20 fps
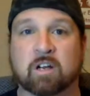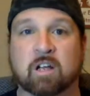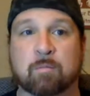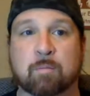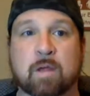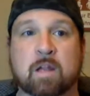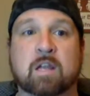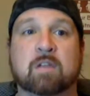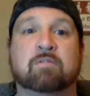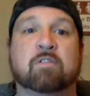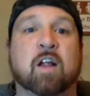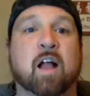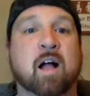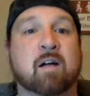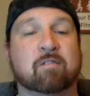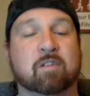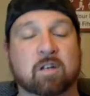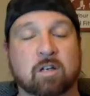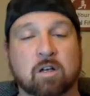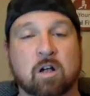recommended if you're
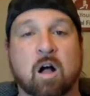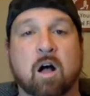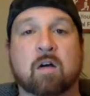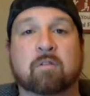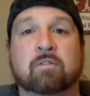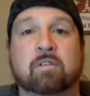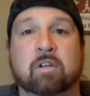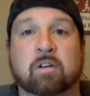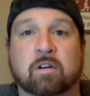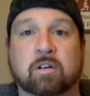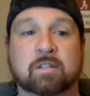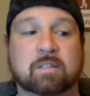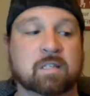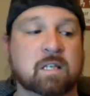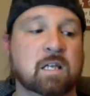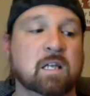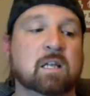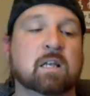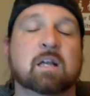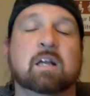having a coffee or a
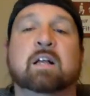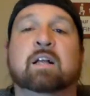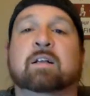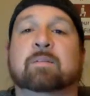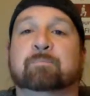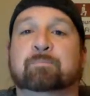tea,